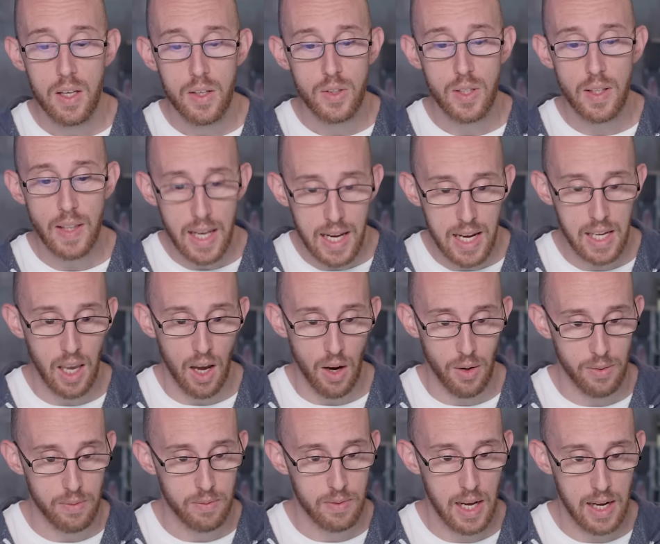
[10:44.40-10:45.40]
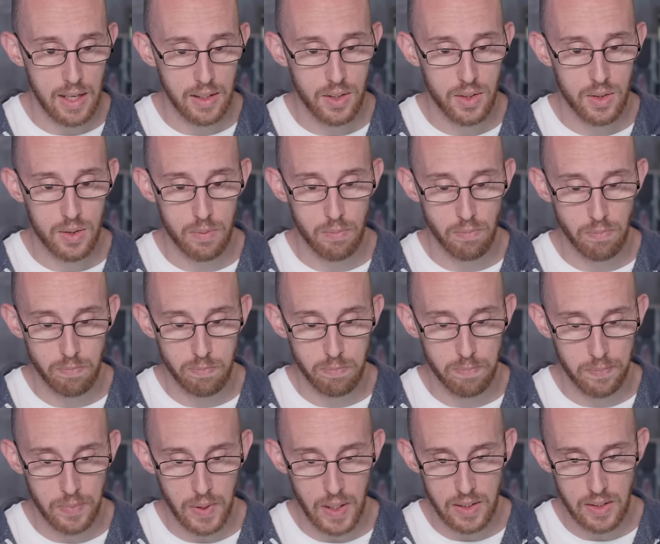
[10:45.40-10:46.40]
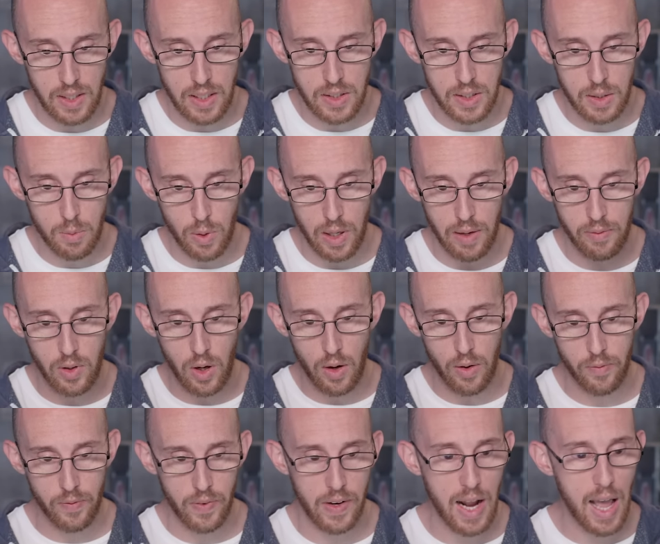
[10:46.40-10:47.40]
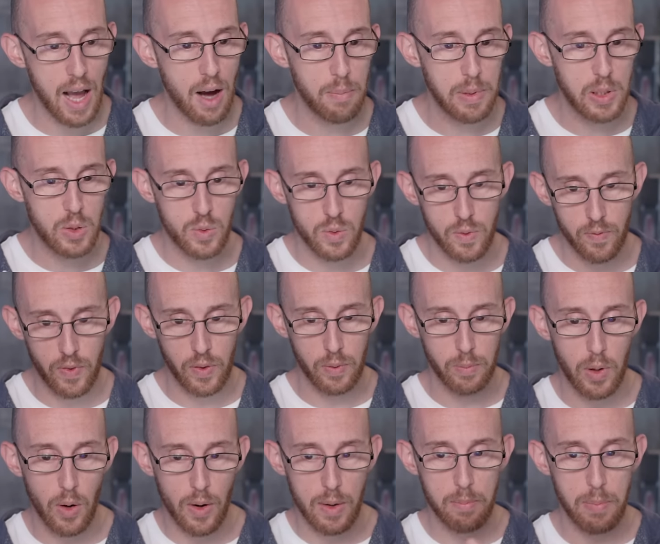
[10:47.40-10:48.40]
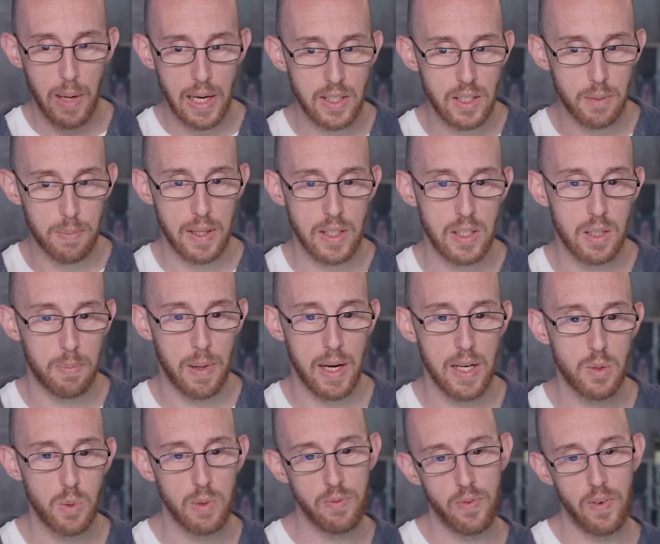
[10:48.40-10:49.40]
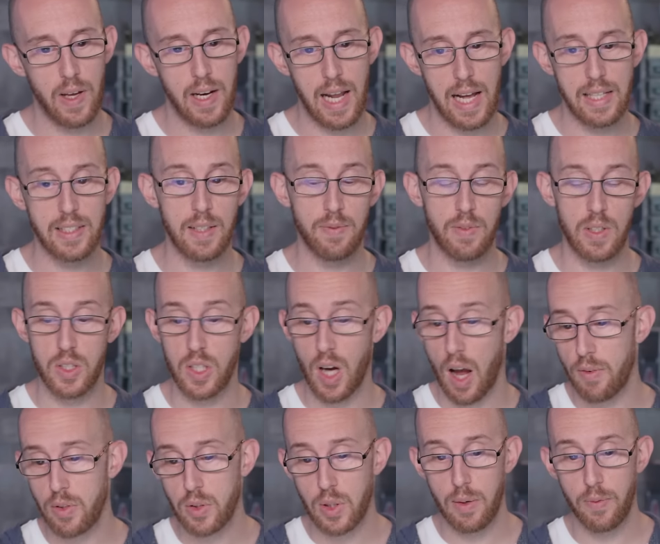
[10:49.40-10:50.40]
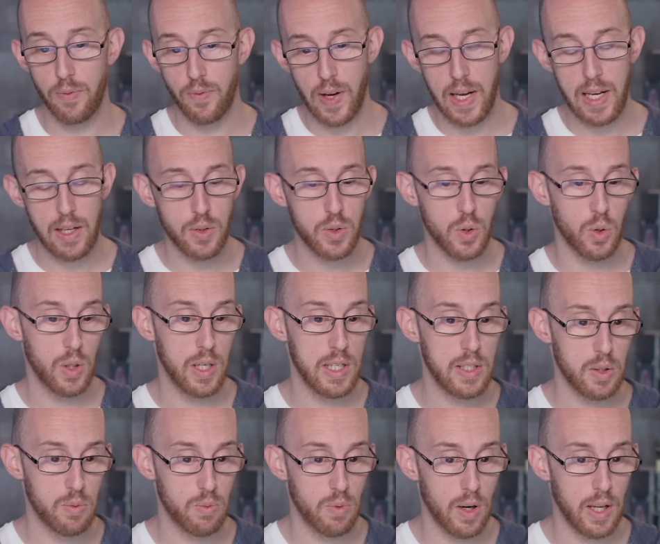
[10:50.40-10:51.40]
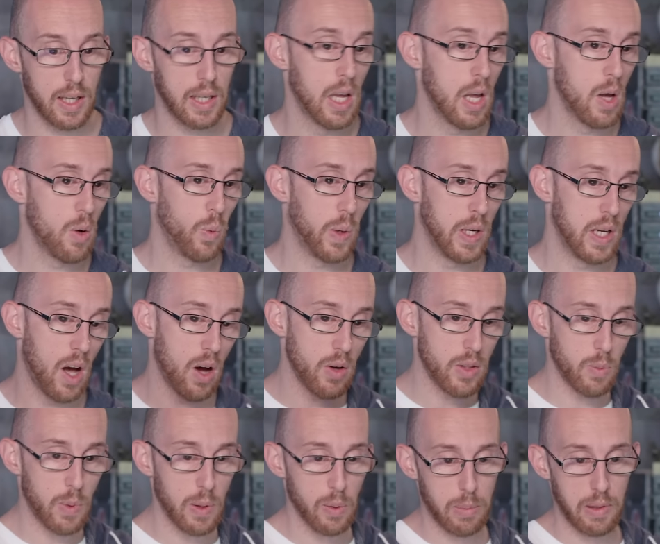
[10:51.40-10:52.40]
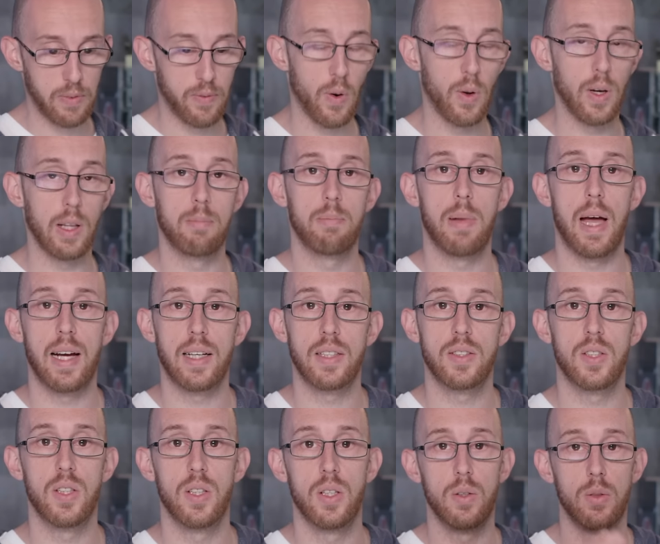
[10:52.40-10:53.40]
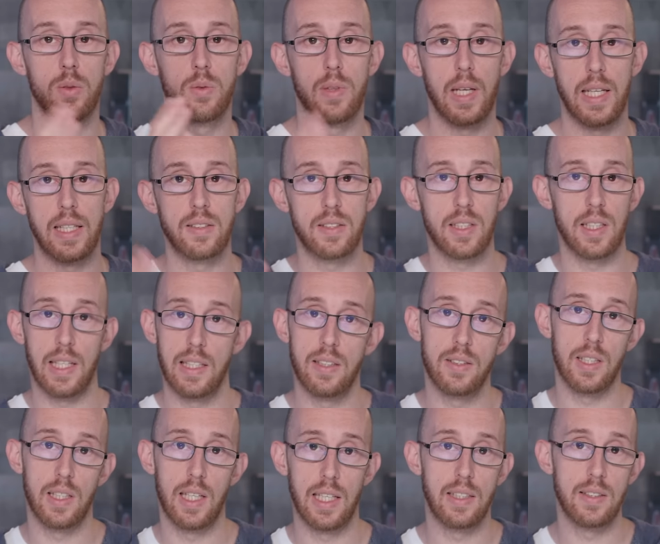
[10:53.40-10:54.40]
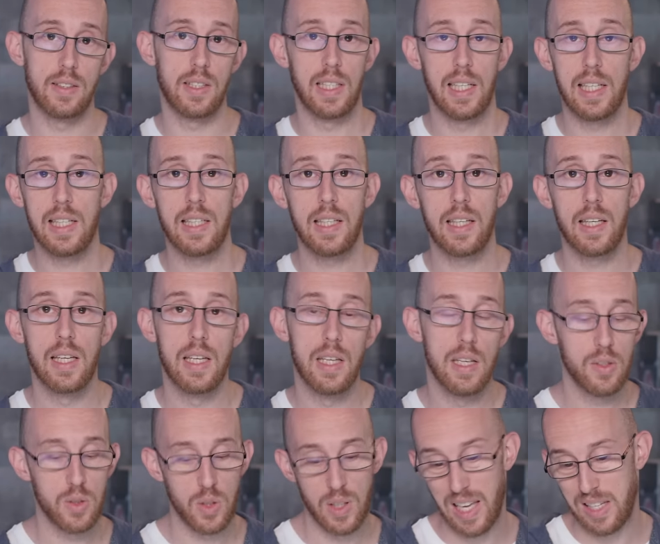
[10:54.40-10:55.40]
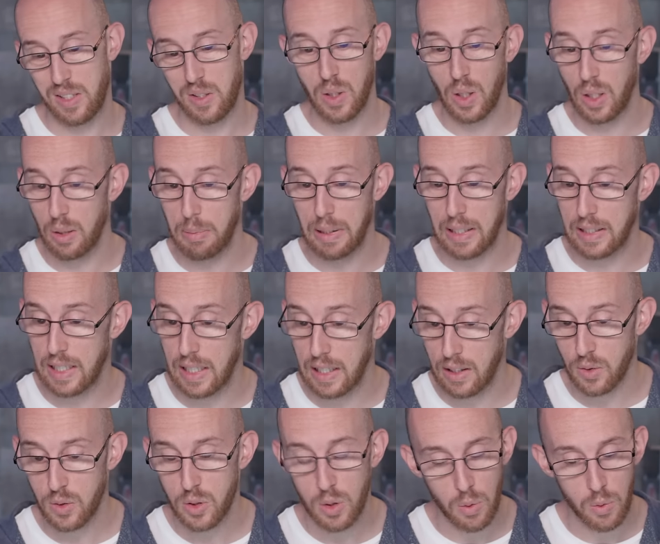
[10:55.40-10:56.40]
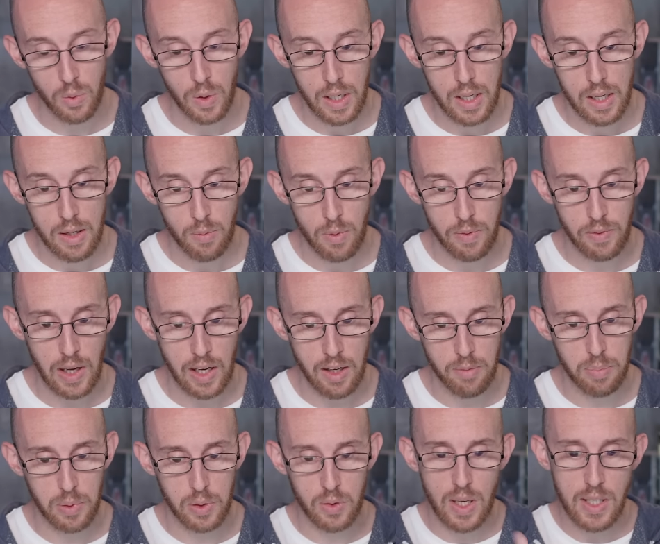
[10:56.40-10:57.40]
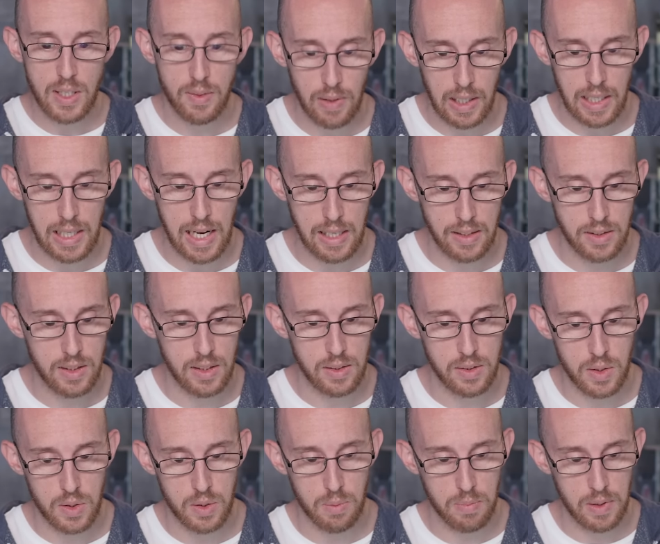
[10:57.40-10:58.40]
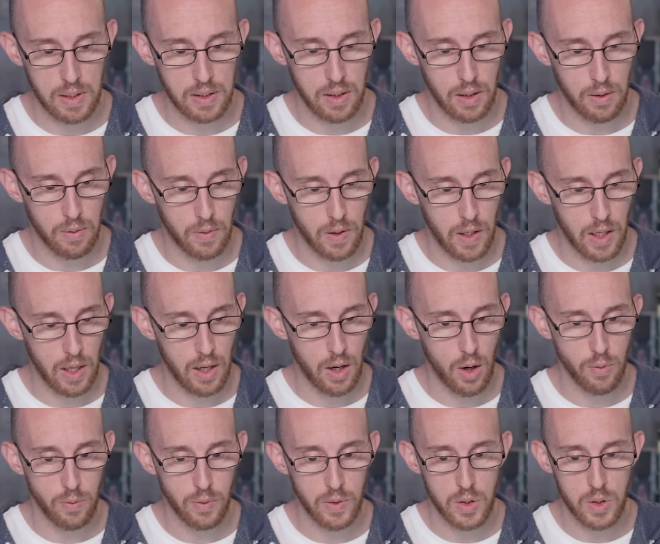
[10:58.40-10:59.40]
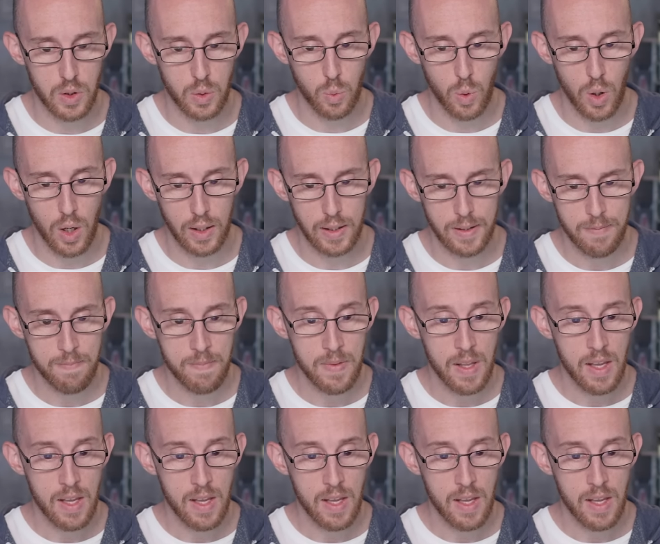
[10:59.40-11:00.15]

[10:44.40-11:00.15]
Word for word: So there you go. That's essentially what I've got for now from going page to page to page. We've enhanced, if the JavaScript fails or isn't running, we know that we'll be falling back to link to link to link to link. So that's not a big deal. So we've kind of progressively enhanced into something that uh, hopefully should work.